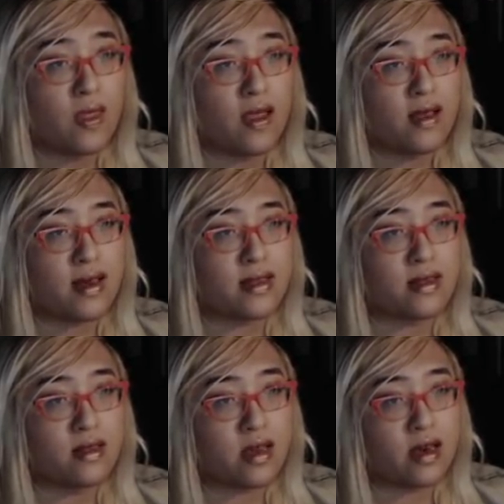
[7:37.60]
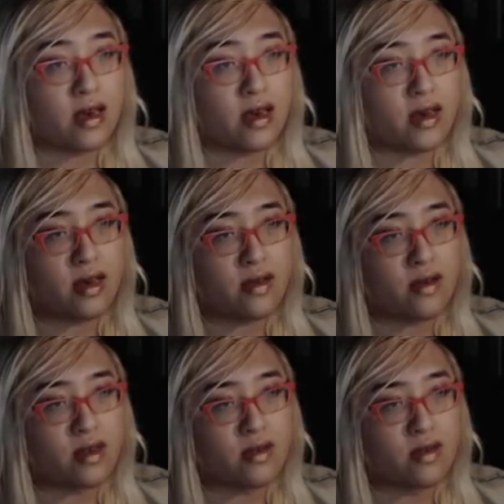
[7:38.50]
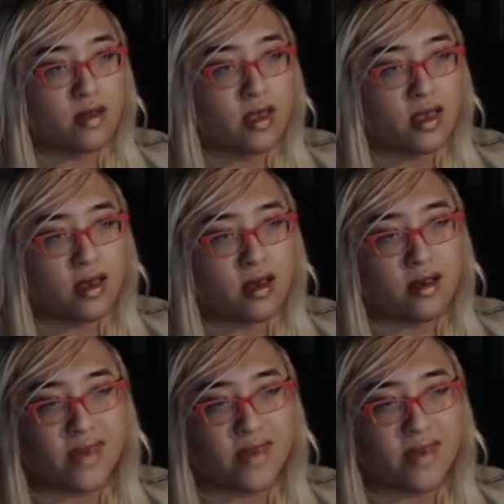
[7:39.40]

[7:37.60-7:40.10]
Let's look at... Oh,